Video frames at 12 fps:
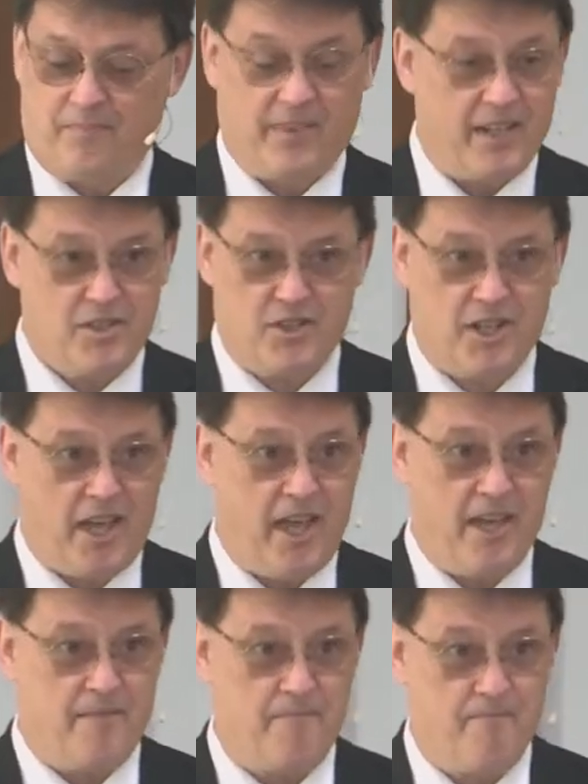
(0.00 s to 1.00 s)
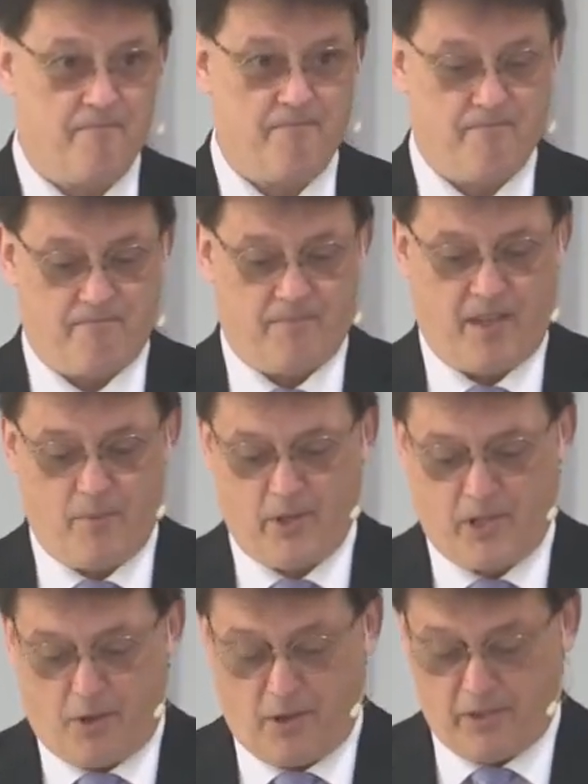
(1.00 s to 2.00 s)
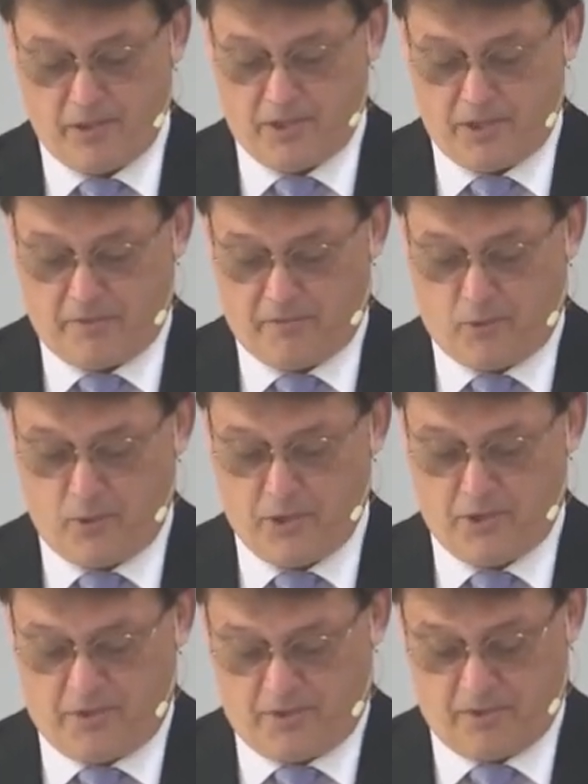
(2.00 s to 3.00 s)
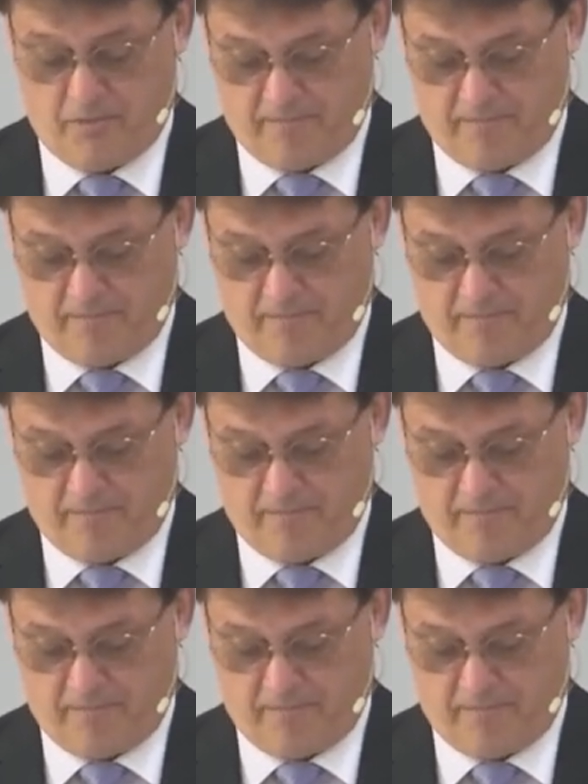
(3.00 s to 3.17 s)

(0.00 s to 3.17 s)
It's sad. And we call ourselves Christians.